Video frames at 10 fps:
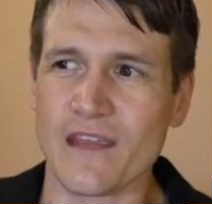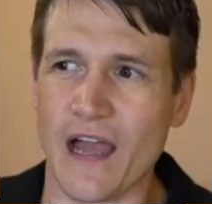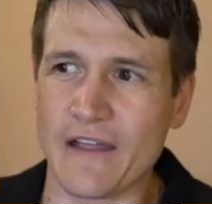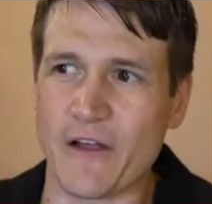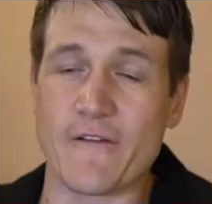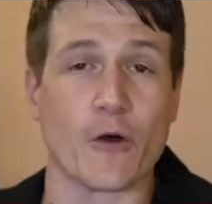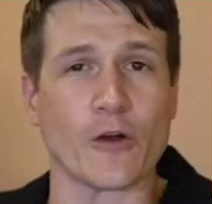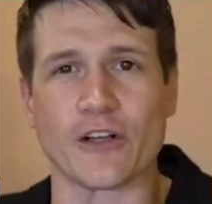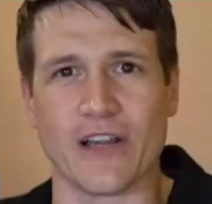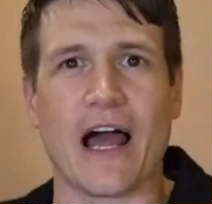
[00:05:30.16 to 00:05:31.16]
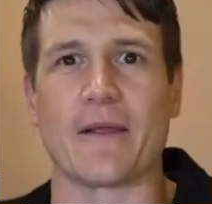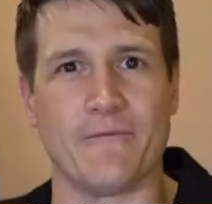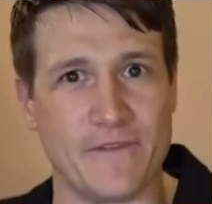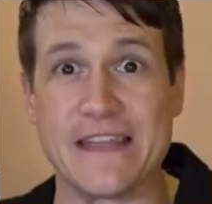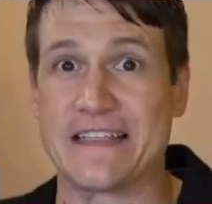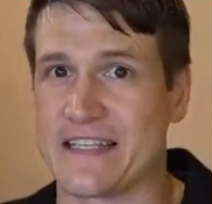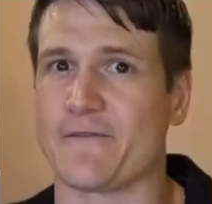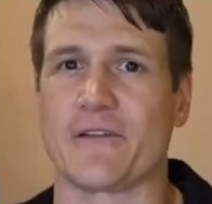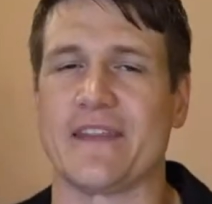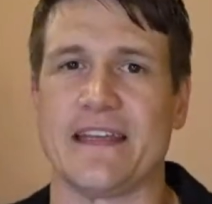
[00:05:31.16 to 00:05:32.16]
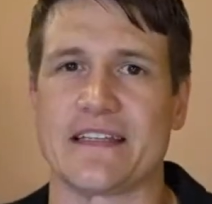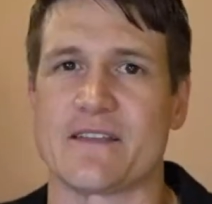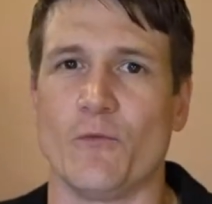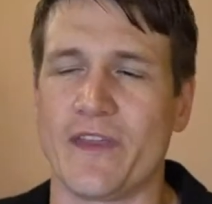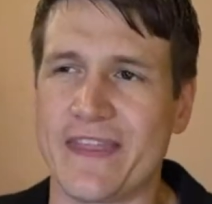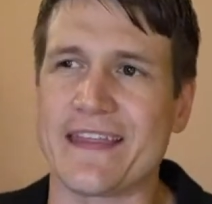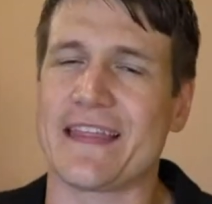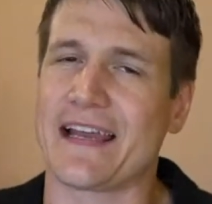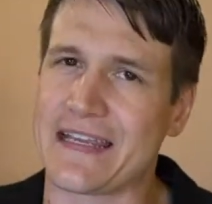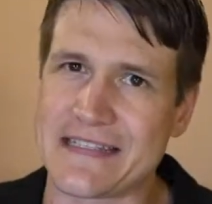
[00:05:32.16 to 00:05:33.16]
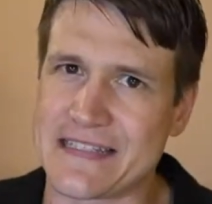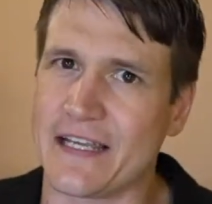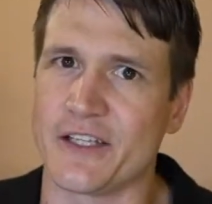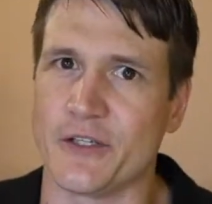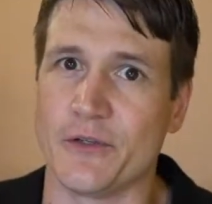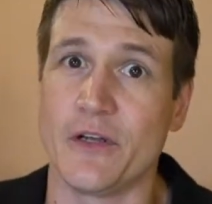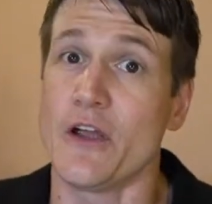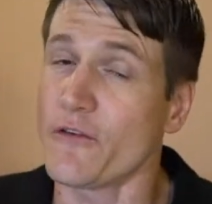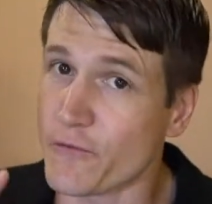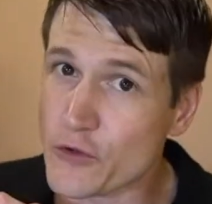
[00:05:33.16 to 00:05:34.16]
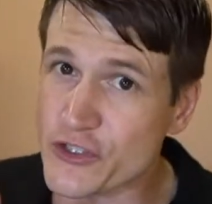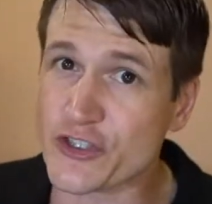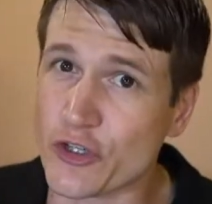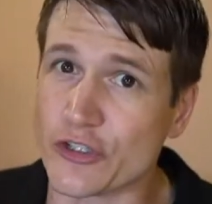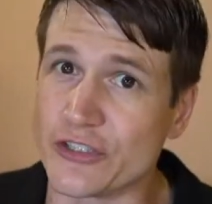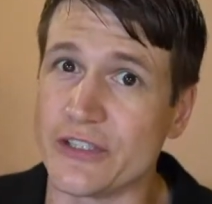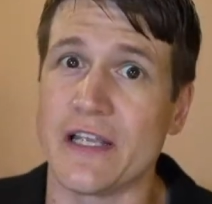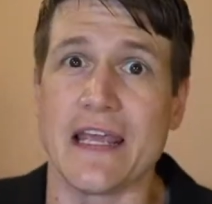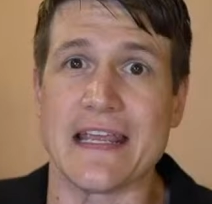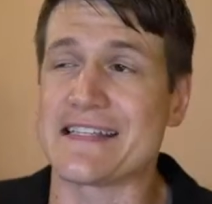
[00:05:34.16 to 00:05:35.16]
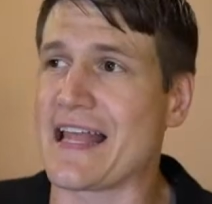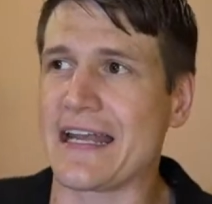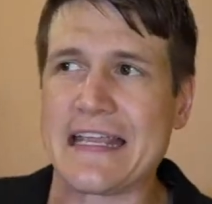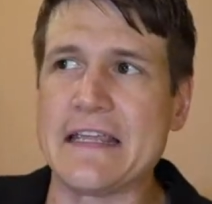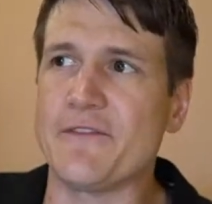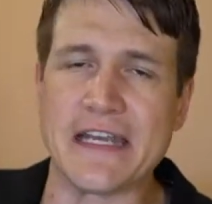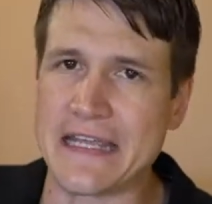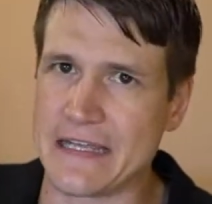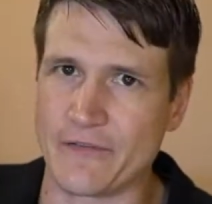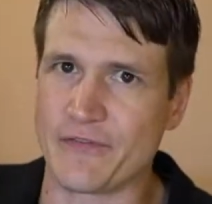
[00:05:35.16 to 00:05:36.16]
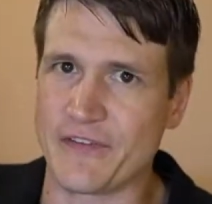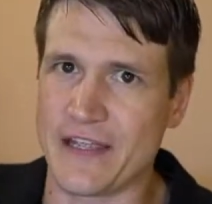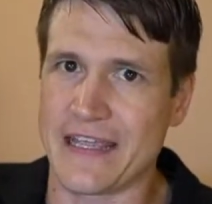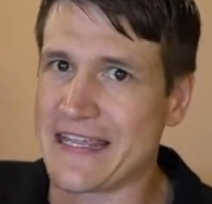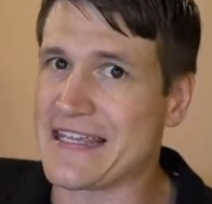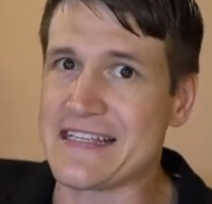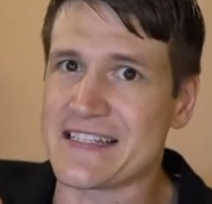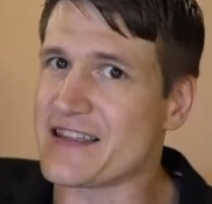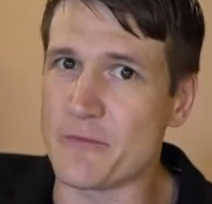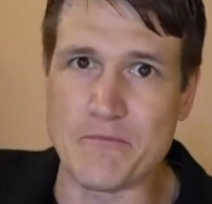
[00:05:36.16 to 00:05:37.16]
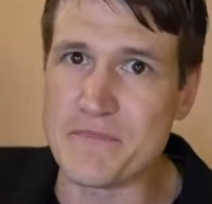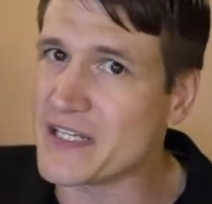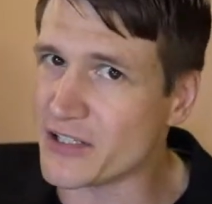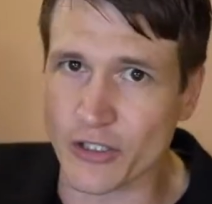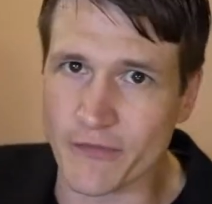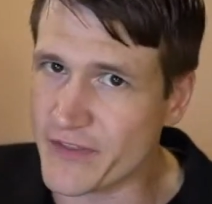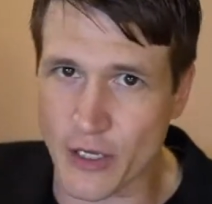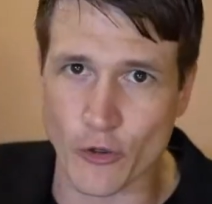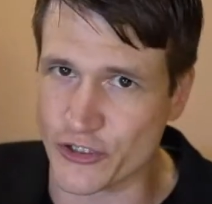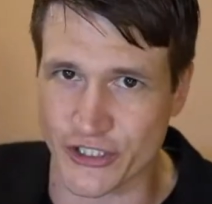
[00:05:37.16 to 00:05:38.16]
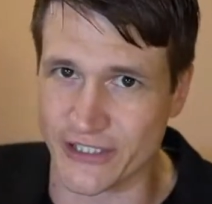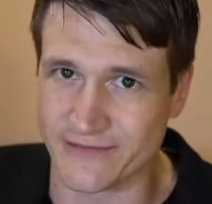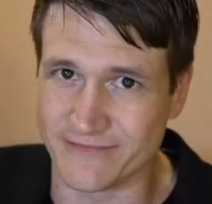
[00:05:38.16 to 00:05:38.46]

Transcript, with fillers: I've, I've heard a lot of these different things. And one thing that I can tell you for certain is that even if he's in the middle of the ocean,